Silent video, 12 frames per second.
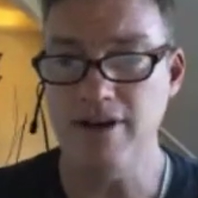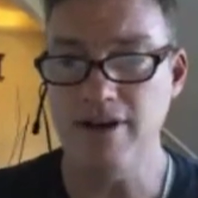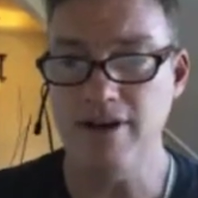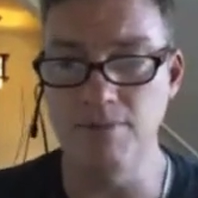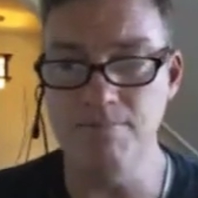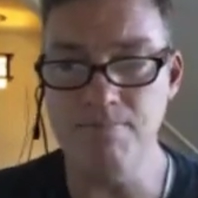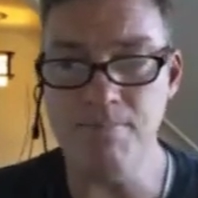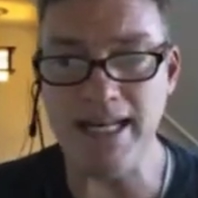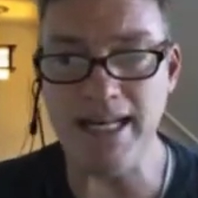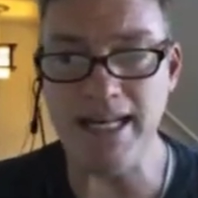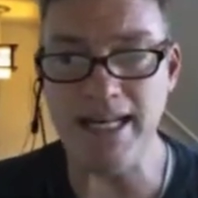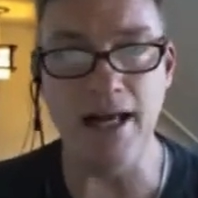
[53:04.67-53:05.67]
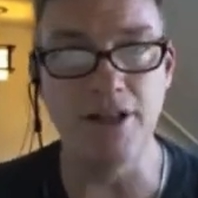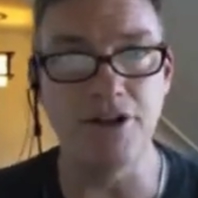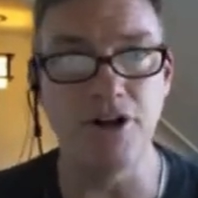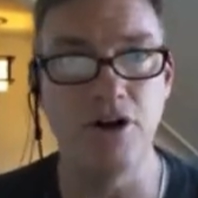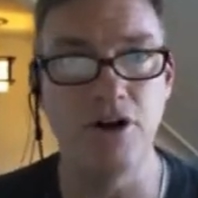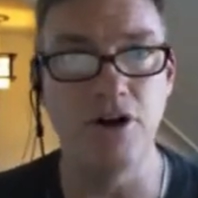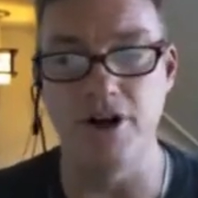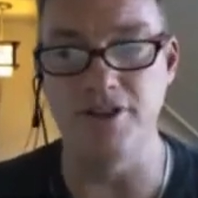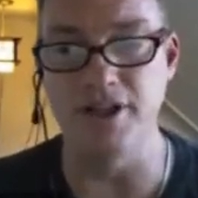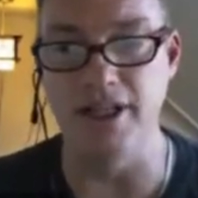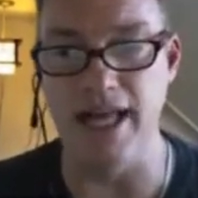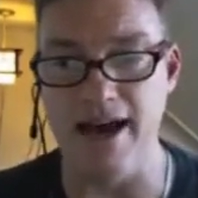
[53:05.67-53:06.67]
I've got a little mini calendar
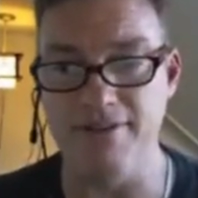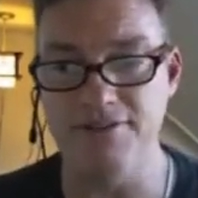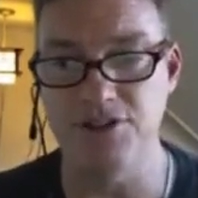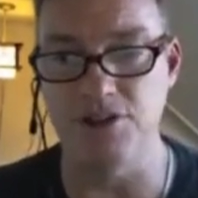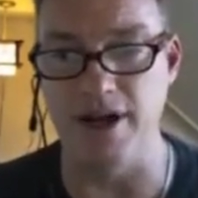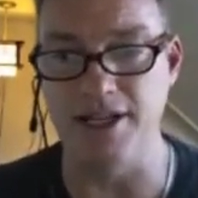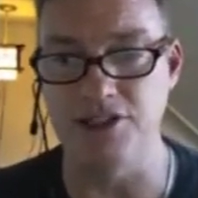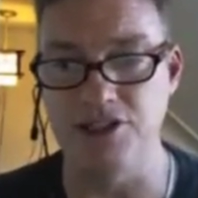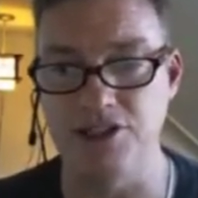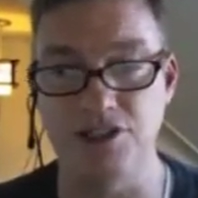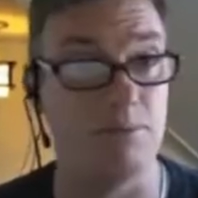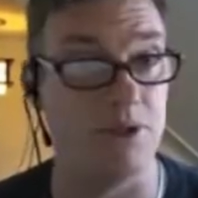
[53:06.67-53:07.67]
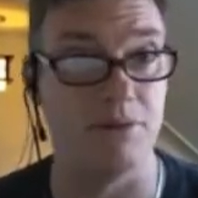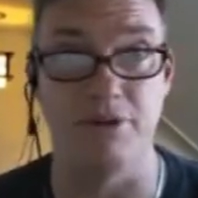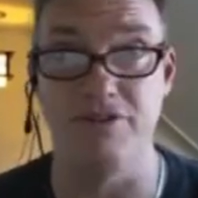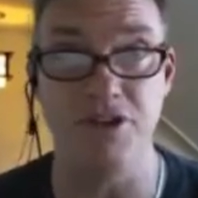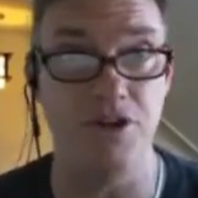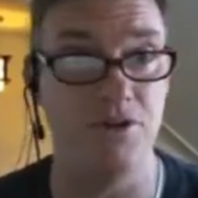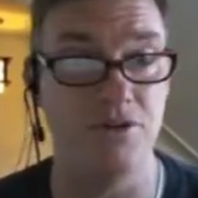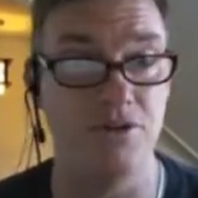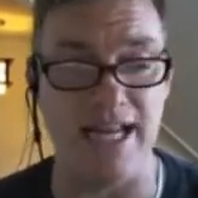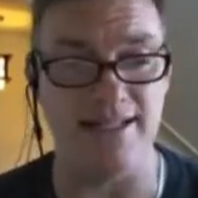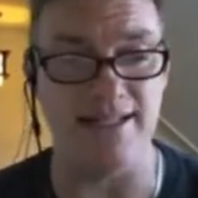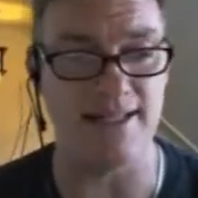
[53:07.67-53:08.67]
over on the left, so I can just simply review
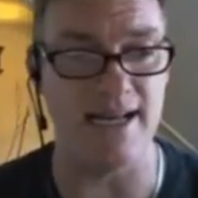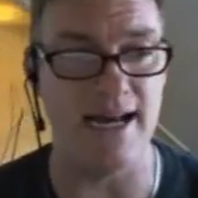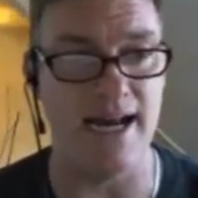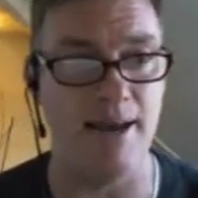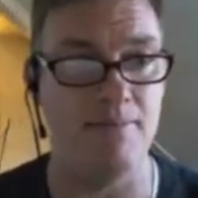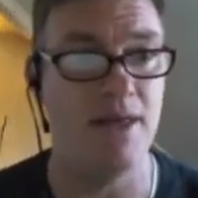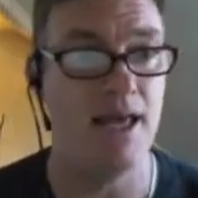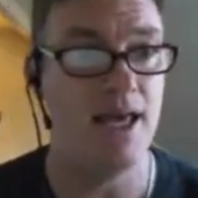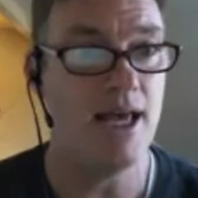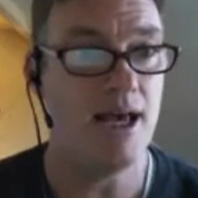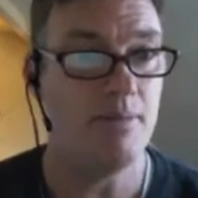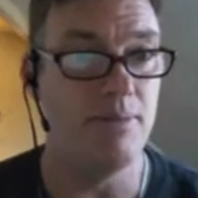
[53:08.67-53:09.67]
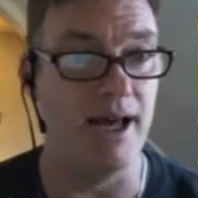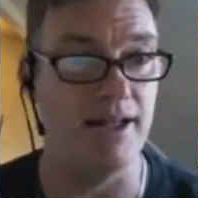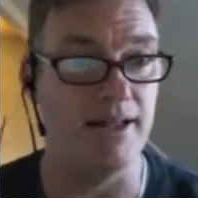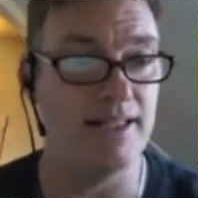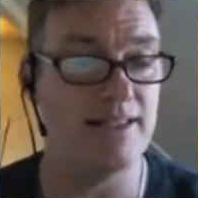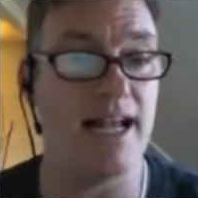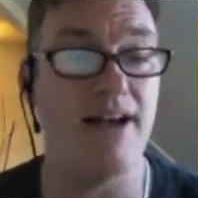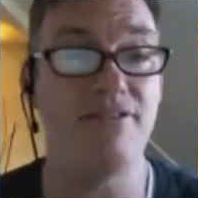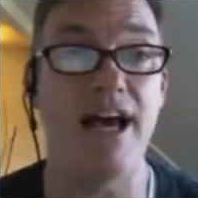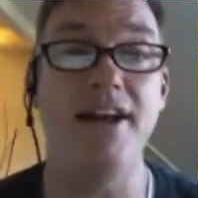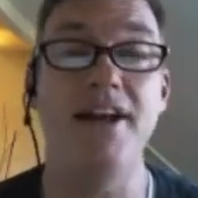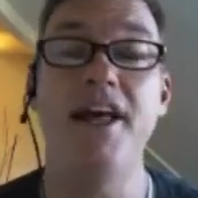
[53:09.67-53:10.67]
date and time. But let's say
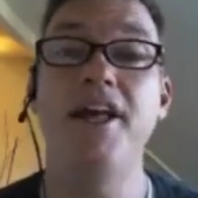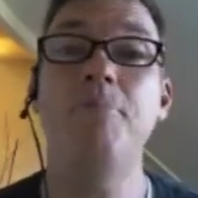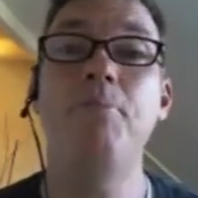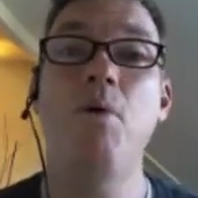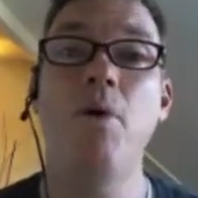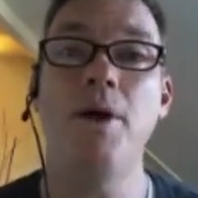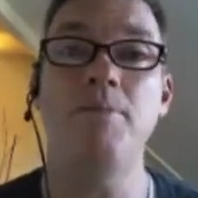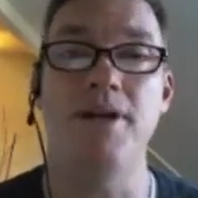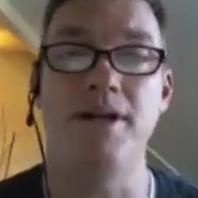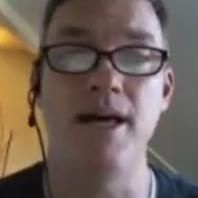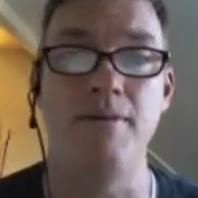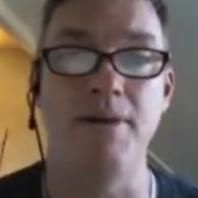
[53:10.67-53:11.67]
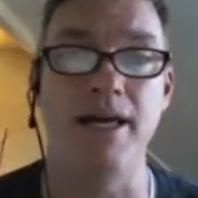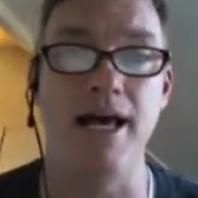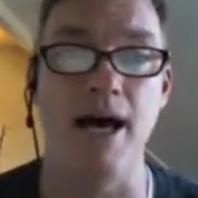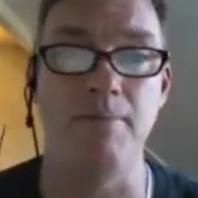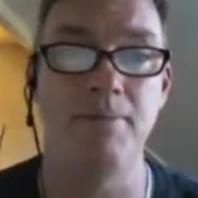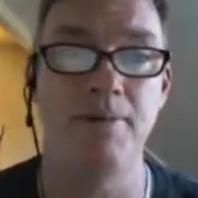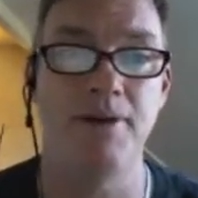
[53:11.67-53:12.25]
I've got an appointment coming up.